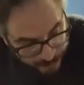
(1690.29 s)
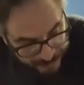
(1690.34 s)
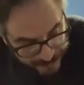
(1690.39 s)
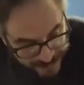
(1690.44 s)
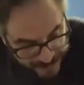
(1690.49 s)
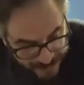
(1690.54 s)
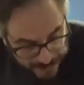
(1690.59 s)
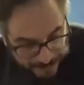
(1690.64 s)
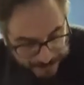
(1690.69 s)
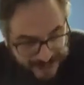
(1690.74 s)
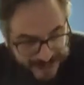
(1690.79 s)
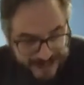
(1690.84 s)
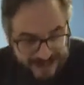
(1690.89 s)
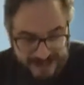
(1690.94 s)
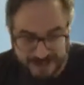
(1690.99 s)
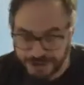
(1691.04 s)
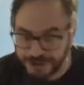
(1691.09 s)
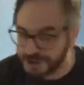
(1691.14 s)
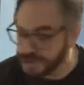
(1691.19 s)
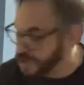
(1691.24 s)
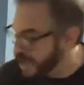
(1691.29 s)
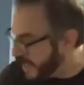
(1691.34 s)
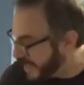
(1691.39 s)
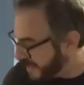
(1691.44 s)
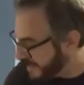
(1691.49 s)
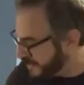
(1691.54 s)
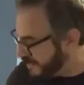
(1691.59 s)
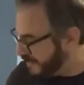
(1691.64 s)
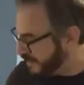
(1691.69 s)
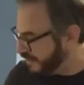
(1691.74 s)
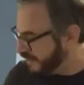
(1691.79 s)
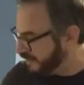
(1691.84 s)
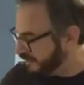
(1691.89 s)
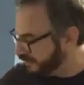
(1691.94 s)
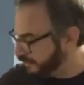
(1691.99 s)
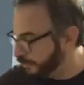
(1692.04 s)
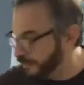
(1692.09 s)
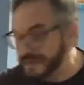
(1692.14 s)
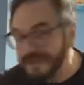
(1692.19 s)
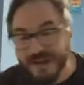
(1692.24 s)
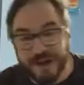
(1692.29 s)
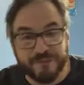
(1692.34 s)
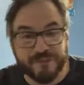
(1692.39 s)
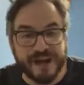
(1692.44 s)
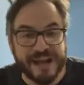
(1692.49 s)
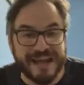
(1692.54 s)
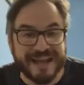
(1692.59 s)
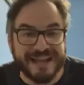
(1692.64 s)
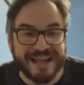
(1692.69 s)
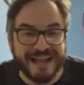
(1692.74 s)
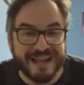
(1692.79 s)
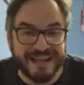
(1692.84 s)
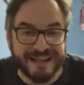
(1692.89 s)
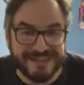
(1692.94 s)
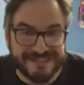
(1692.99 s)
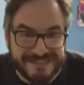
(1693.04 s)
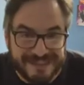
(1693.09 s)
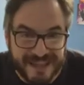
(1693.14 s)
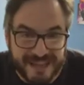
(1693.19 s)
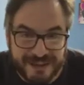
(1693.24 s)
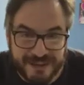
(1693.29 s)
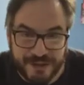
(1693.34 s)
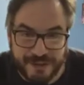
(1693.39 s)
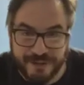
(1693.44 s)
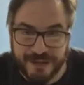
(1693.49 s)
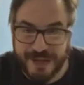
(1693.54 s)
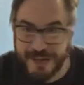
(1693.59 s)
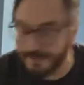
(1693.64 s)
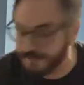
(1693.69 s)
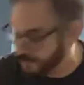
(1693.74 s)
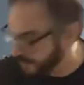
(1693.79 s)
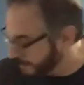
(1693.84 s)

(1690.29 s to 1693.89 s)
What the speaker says: being a pile of shit. So we never had any Nintendo games.